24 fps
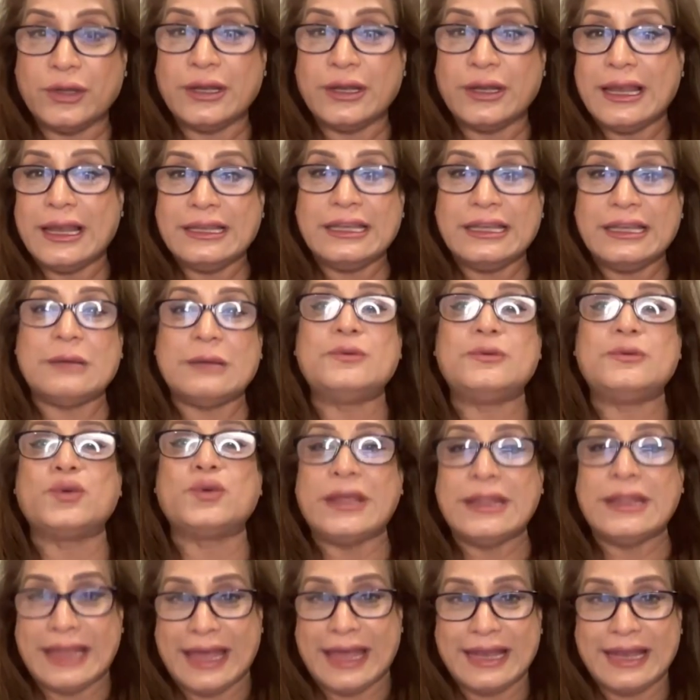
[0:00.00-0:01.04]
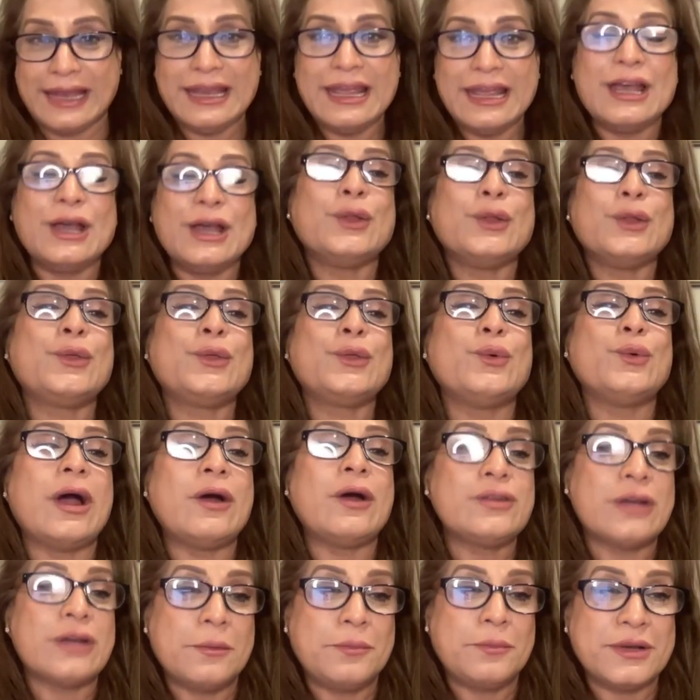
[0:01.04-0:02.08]
and I'll keep doing that
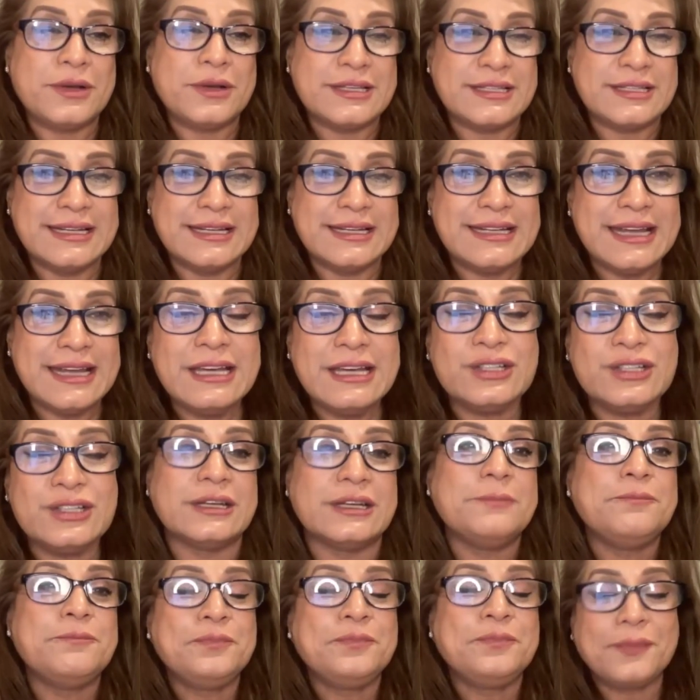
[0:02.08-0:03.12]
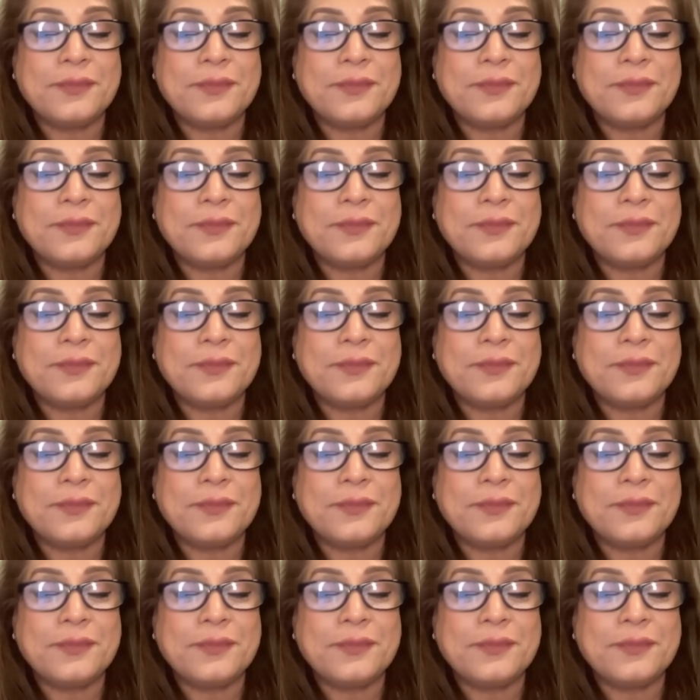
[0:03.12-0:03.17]
throughout our presentation.